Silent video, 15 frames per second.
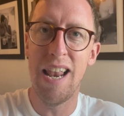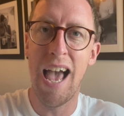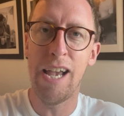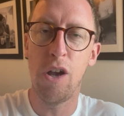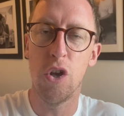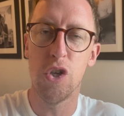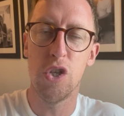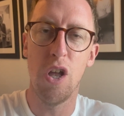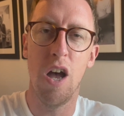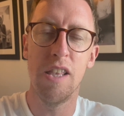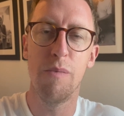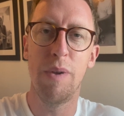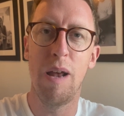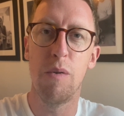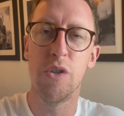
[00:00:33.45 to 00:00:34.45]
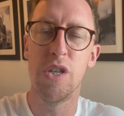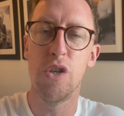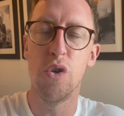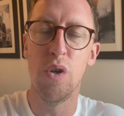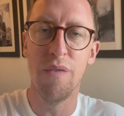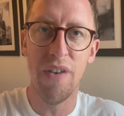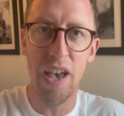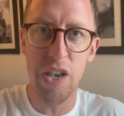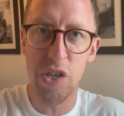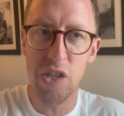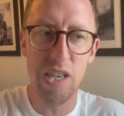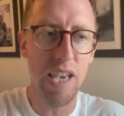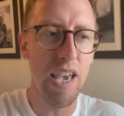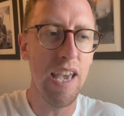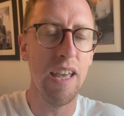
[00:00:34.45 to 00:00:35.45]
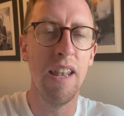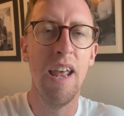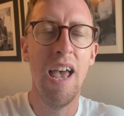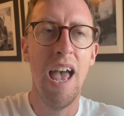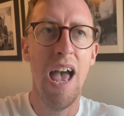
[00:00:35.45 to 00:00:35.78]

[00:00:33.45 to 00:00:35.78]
I got started when I was in university, and